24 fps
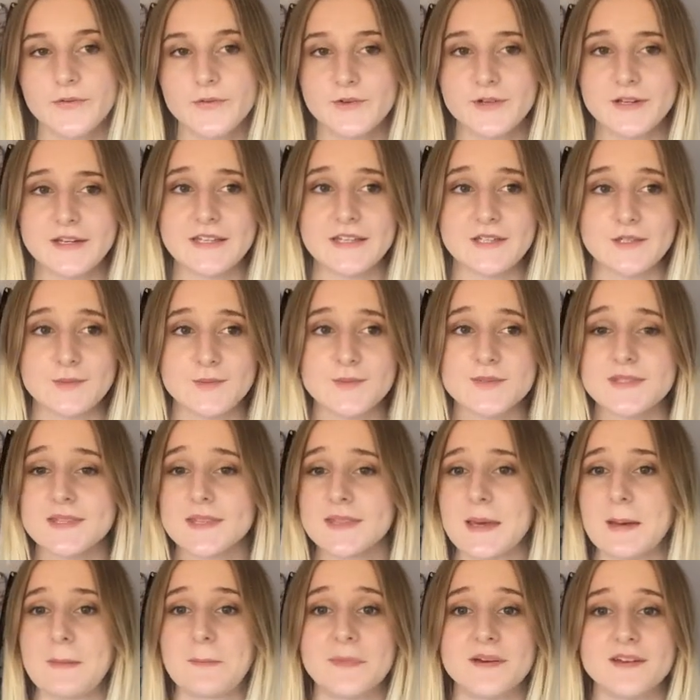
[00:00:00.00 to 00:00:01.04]
don't really use it
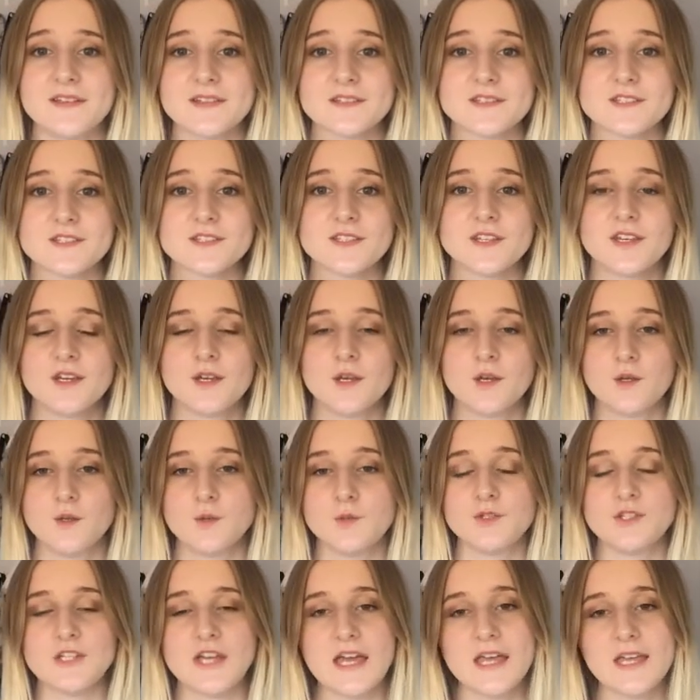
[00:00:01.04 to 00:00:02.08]
that much. You
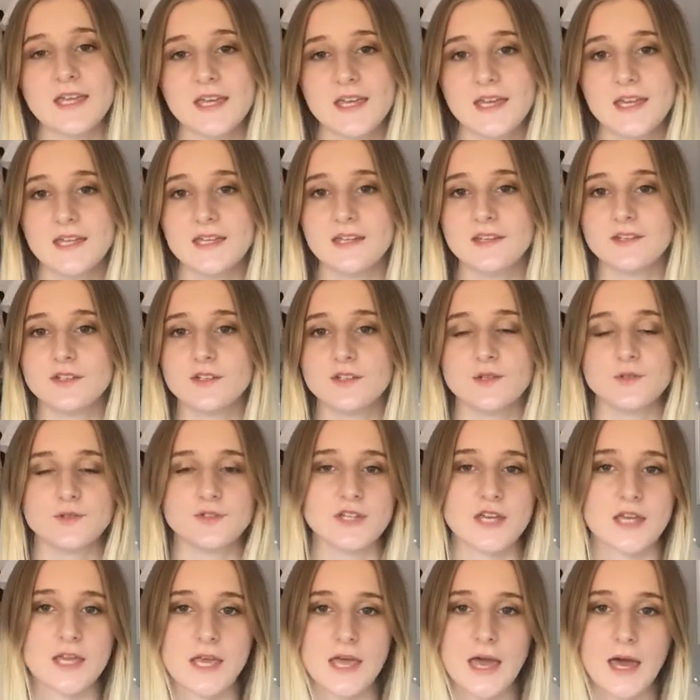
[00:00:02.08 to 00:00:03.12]
check in, you
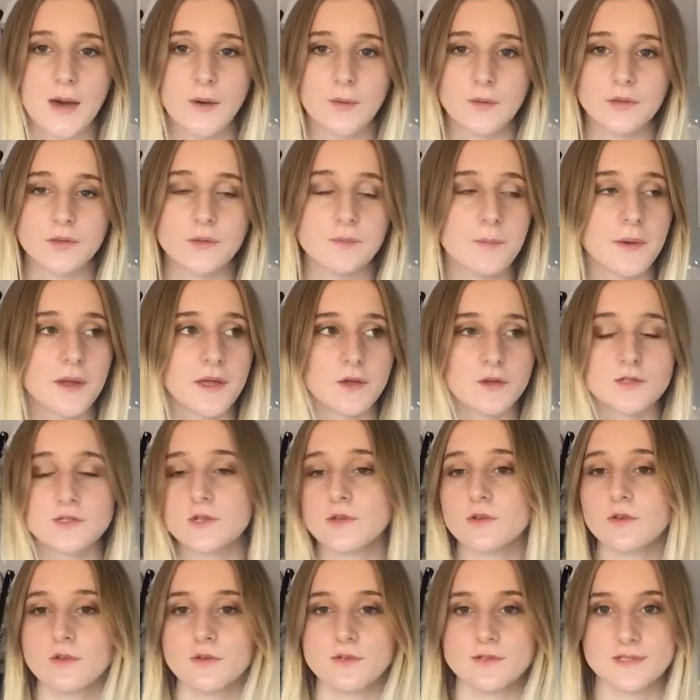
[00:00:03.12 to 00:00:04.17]
check out, you might go to
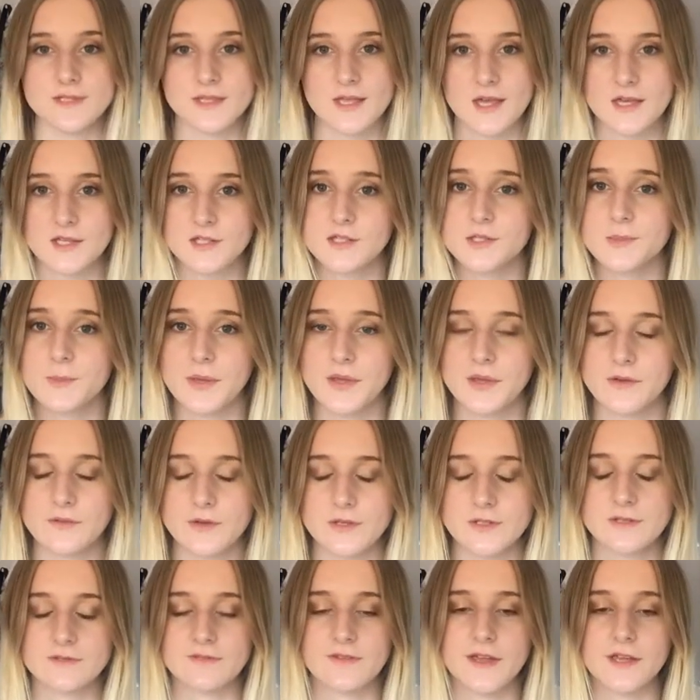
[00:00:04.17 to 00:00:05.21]
the concierge to make a
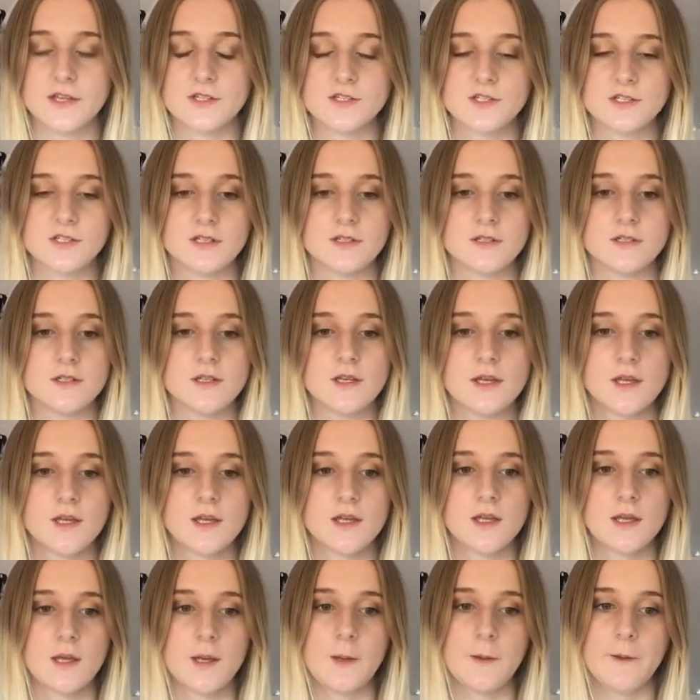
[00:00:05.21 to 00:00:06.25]
reservation,
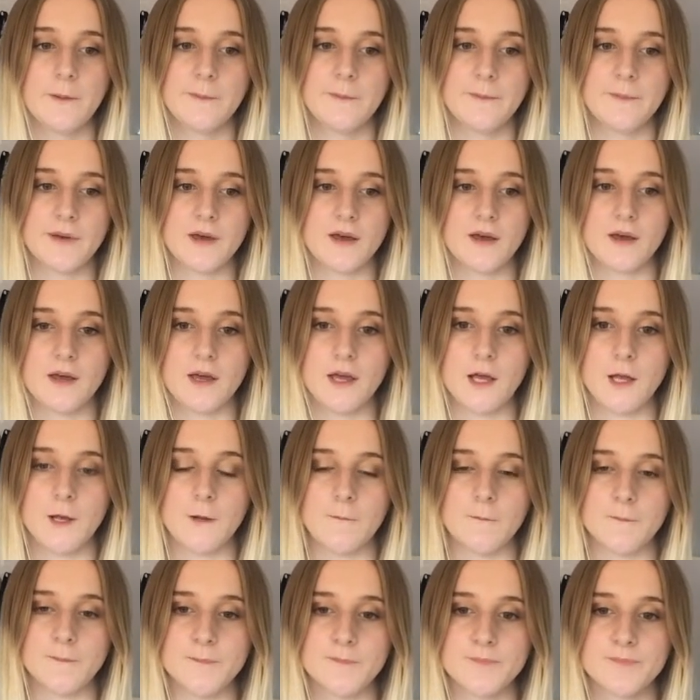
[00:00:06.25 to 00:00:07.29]
but
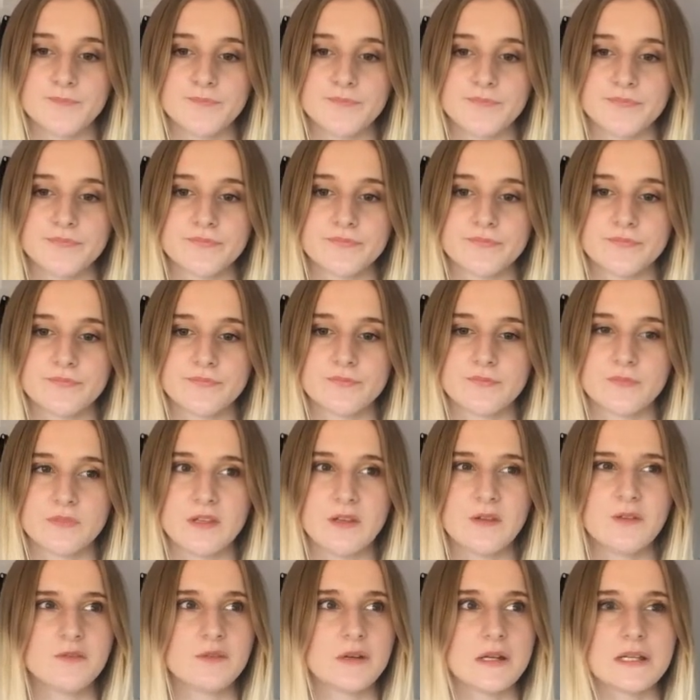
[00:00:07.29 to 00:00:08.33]
um,
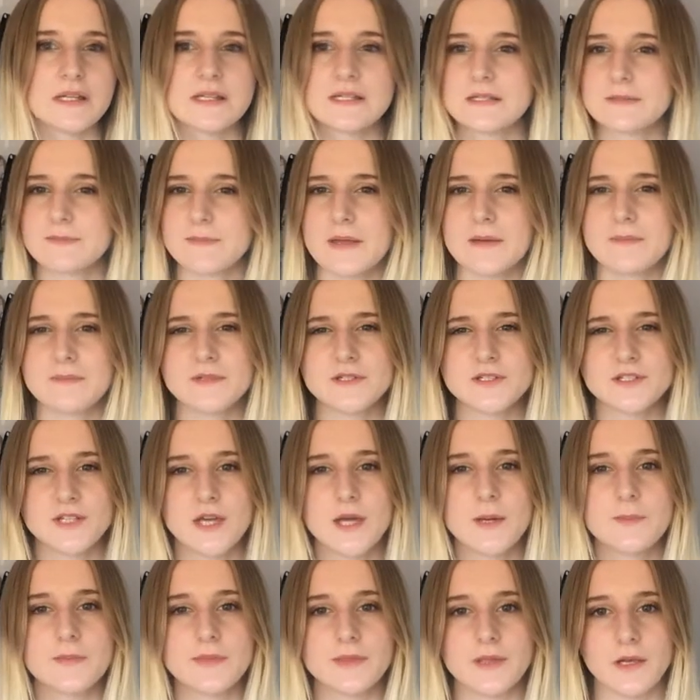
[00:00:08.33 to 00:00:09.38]
you don't really spend much
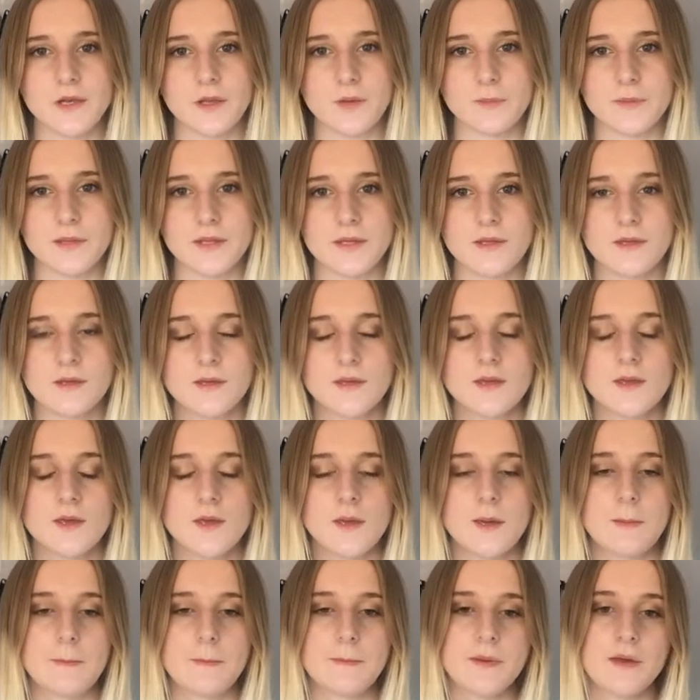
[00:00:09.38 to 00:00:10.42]
time in the lobby.
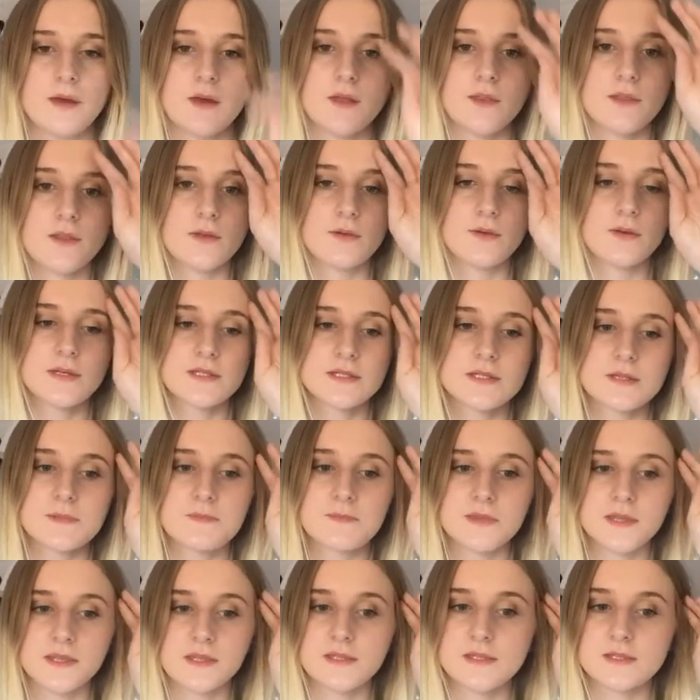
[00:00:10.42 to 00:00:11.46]
But there is
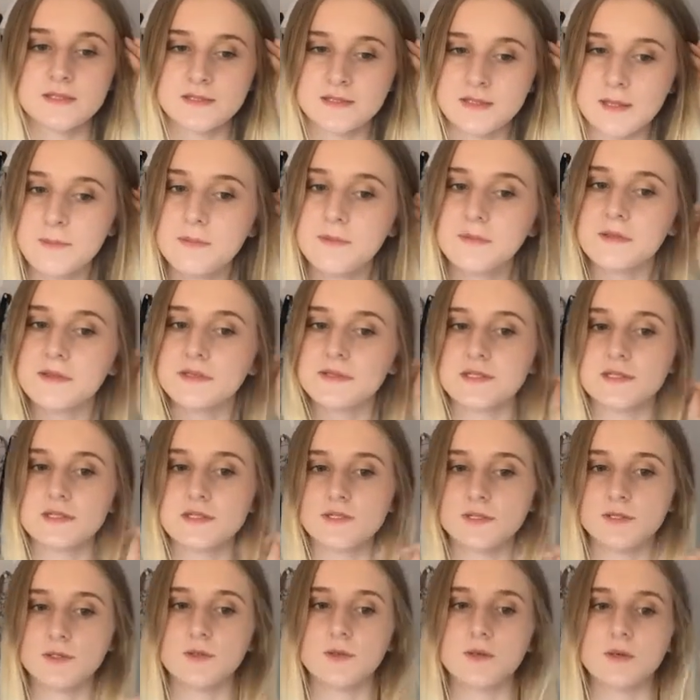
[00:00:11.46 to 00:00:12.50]
something that separates these
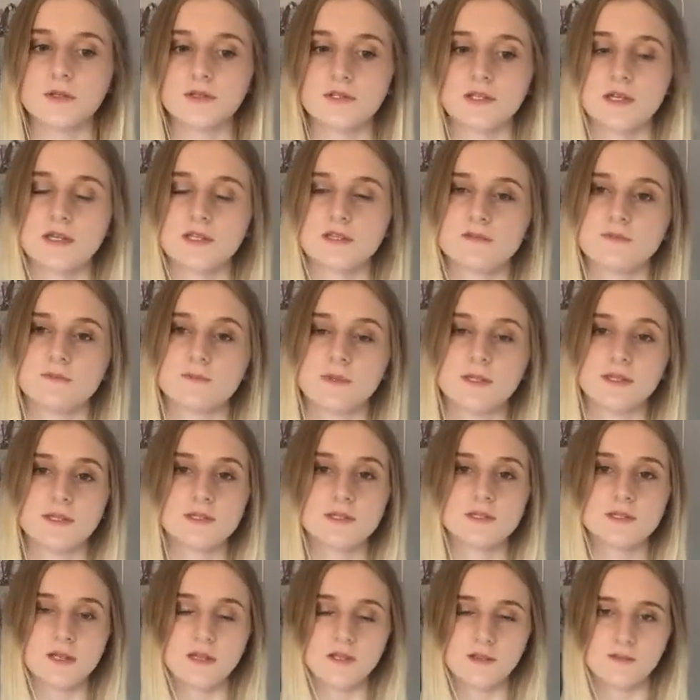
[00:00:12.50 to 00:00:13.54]
two hotels for me, and
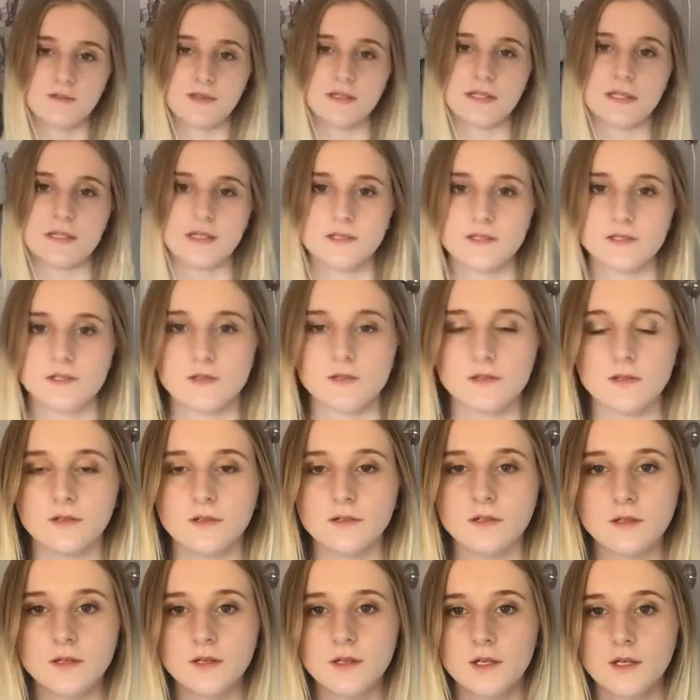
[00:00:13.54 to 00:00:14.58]
this kind of leads
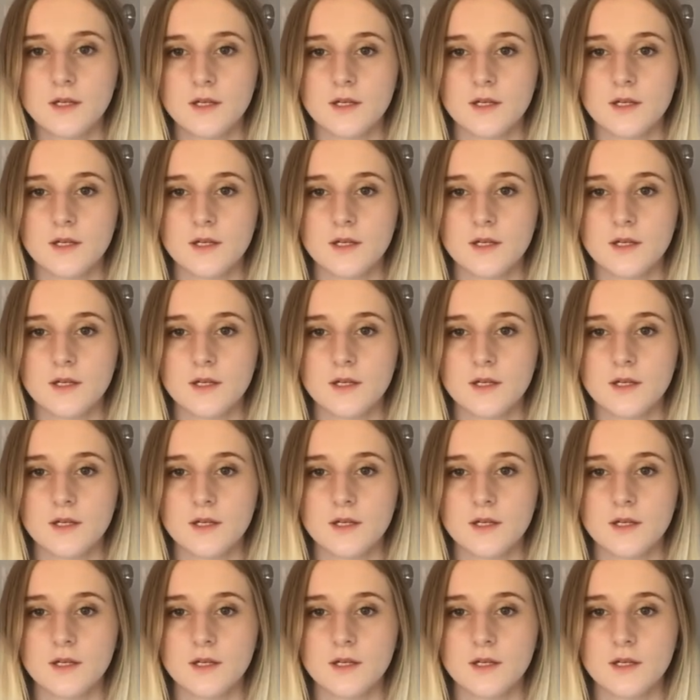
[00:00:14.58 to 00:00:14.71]
on